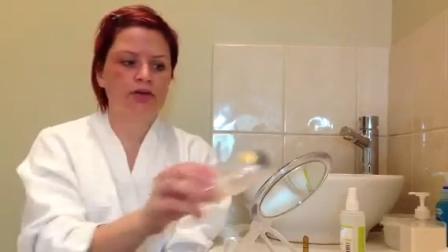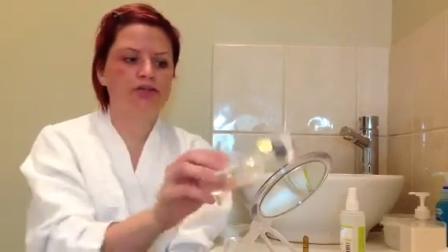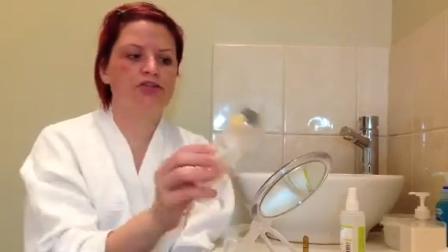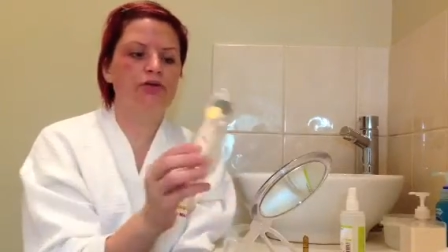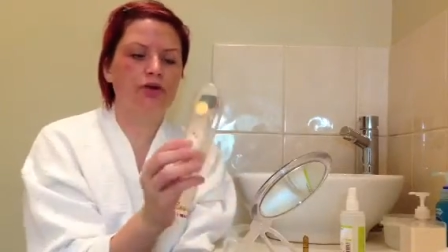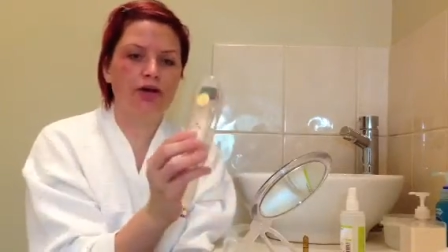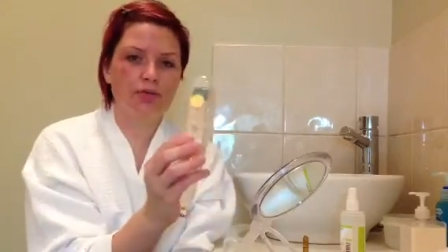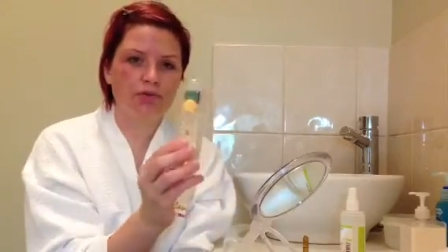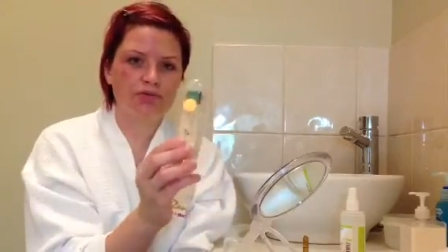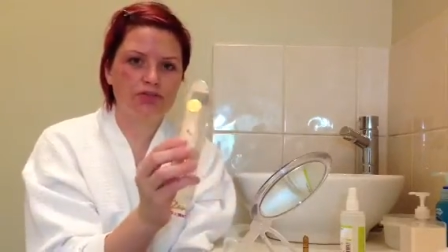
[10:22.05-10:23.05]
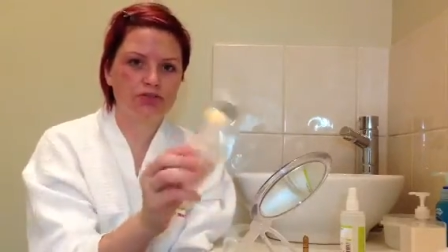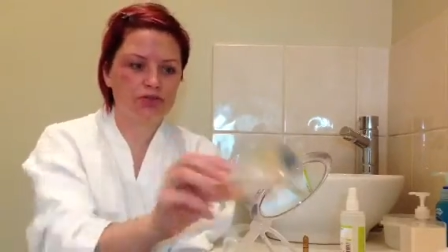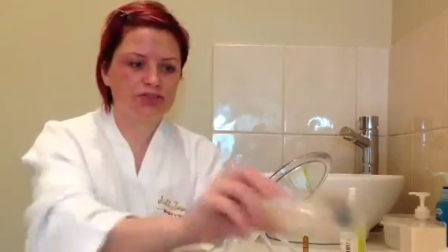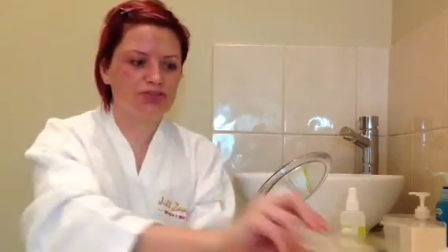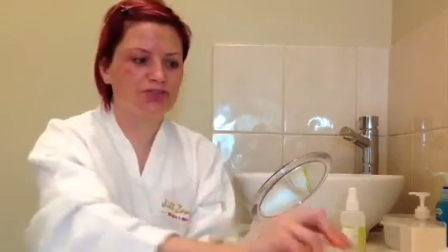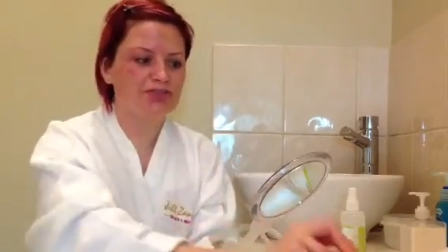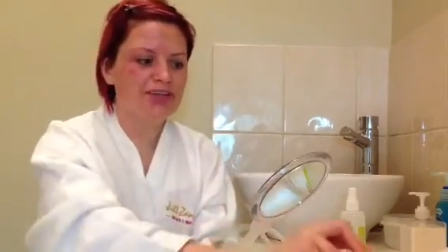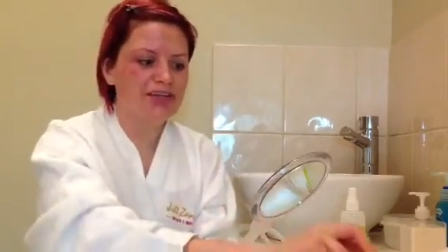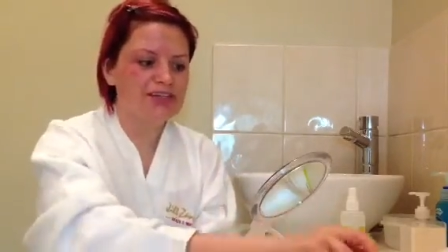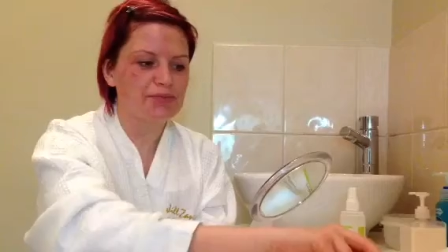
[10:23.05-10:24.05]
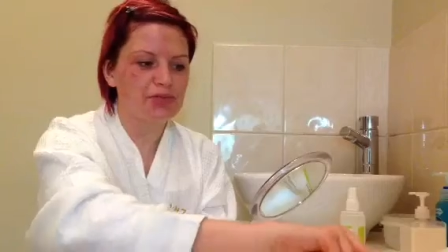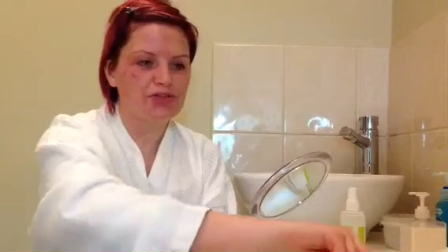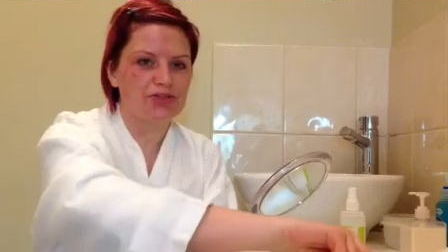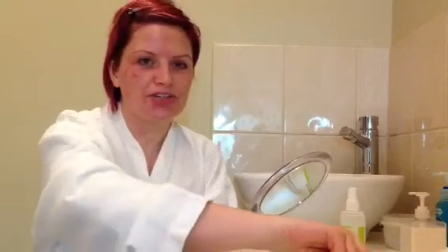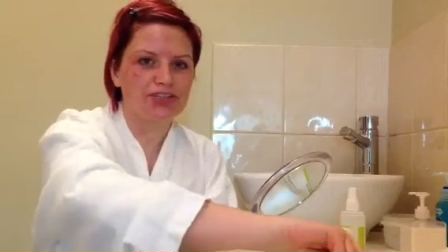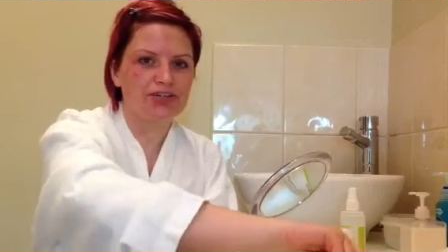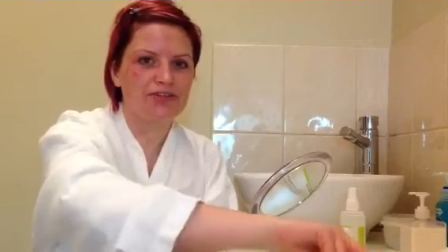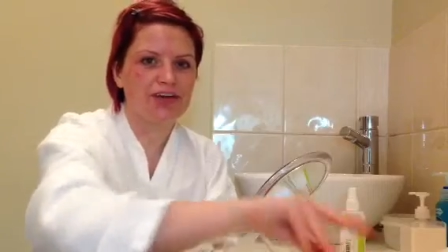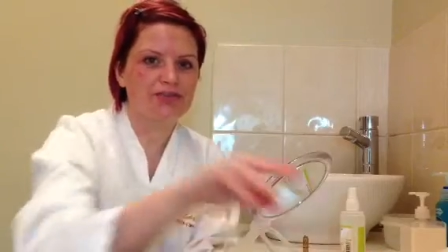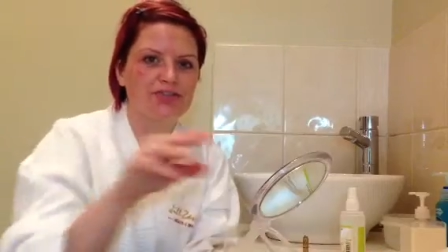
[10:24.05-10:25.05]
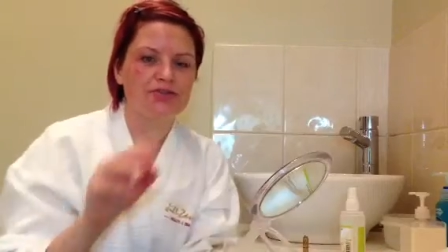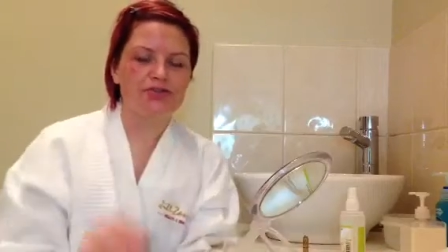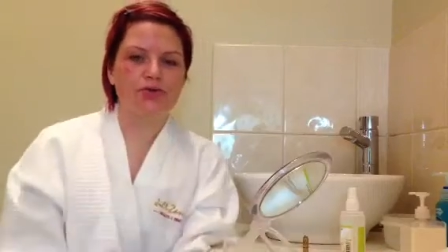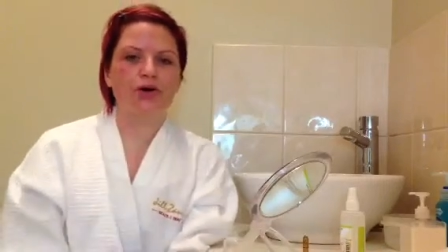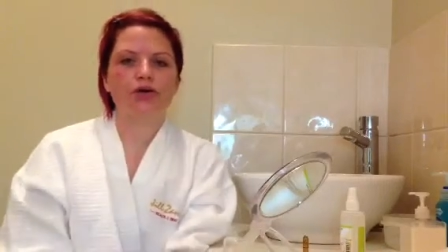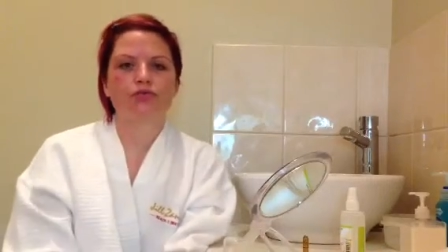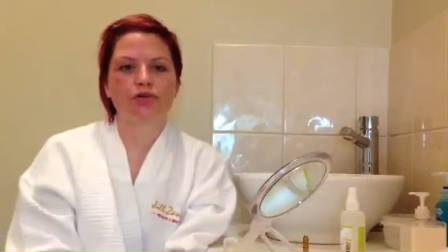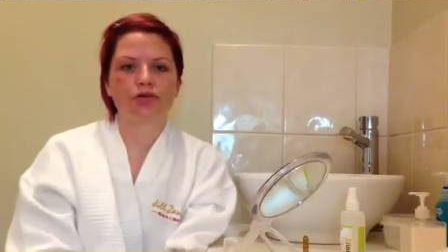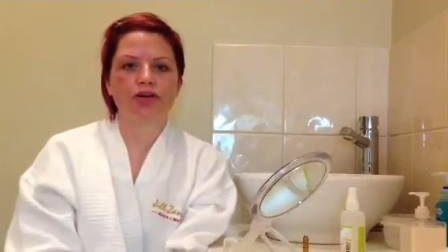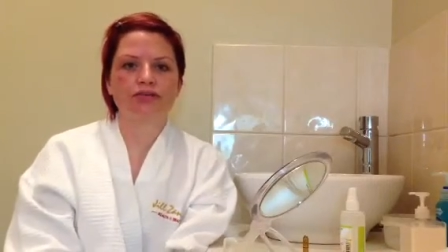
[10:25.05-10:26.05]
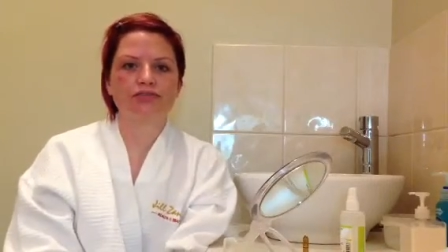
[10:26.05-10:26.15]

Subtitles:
So I hope you've enjoyed your demonstration of how to use your home roller.